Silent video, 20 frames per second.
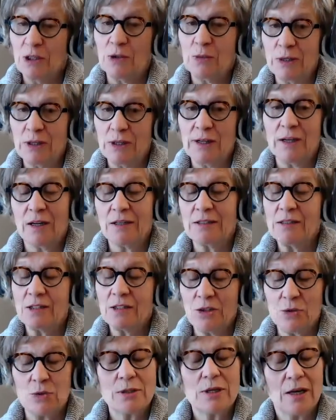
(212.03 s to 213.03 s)
really like to
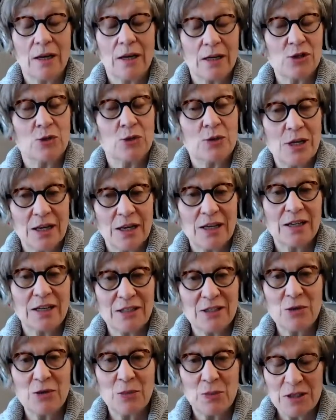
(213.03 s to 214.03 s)
use, and I do take it
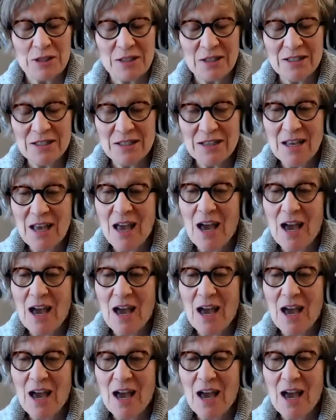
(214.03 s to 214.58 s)
into business.